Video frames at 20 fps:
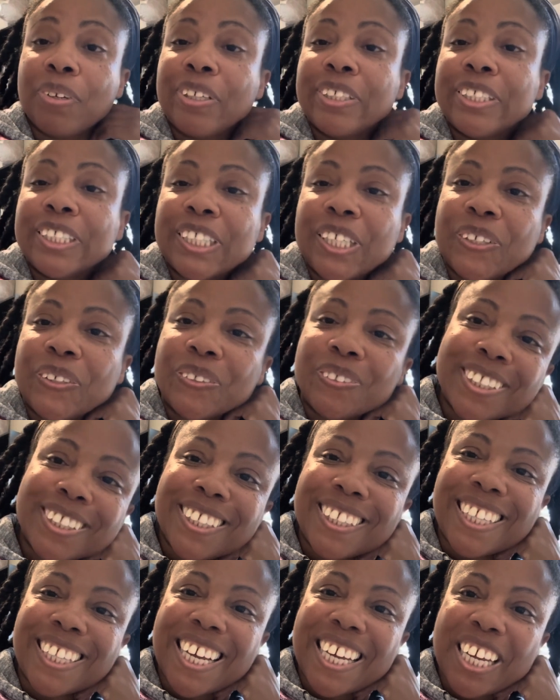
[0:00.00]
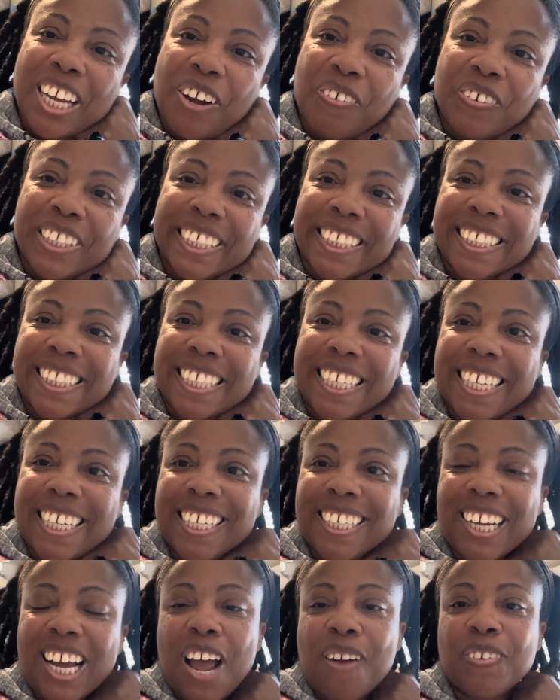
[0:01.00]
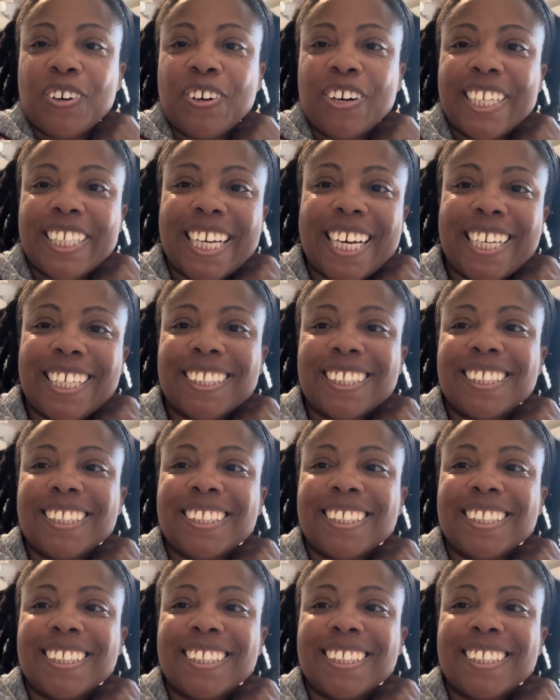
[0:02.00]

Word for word: So thank y'all for listening. Y'all have a great day.